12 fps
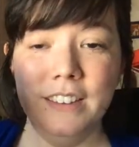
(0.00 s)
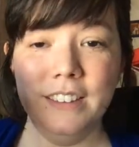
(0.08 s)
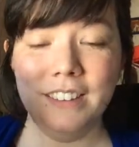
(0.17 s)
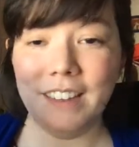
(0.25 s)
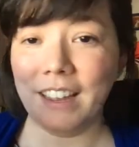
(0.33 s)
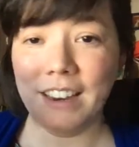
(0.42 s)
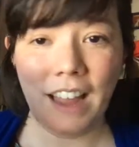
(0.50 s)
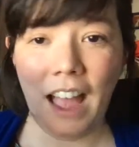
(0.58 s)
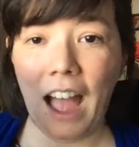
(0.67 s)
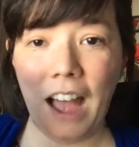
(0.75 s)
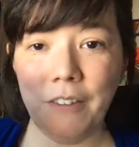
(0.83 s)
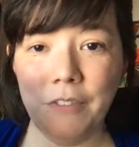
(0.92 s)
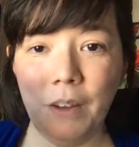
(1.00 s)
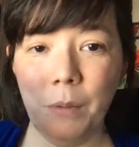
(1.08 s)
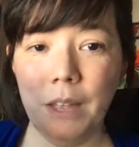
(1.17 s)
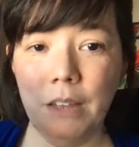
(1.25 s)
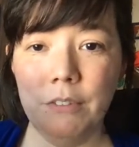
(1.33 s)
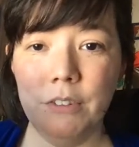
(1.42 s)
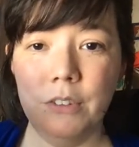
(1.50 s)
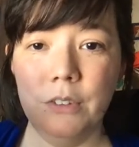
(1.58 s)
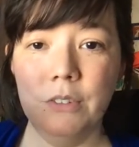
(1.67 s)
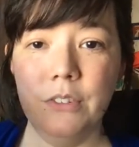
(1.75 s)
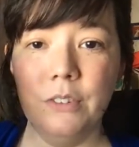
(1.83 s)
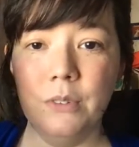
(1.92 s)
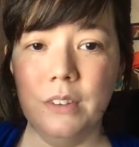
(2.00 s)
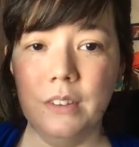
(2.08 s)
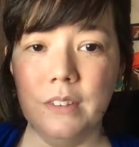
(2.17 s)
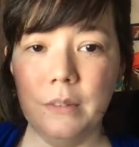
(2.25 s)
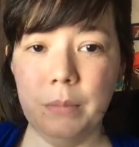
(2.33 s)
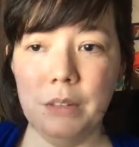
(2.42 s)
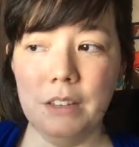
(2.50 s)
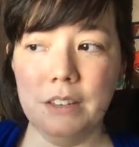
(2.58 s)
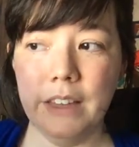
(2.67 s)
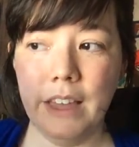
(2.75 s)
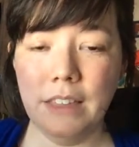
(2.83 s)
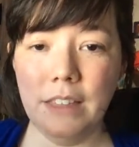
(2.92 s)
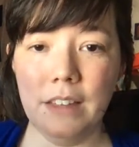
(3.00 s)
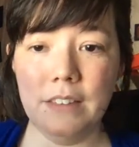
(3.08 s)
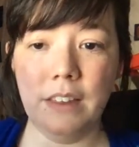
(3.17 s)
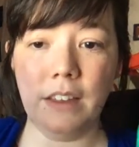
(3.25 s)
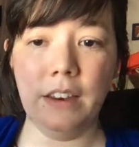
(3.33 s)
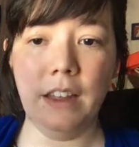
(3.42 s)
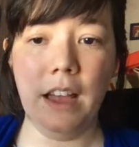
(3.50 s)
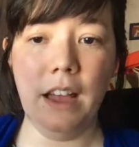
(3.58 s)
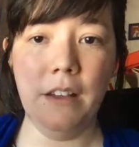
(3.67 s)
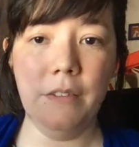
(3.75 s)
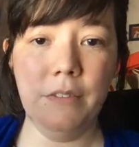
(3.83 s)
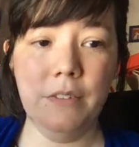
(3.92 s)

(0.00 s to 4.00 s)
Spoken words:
second half that we haven't used. You can simply take that second half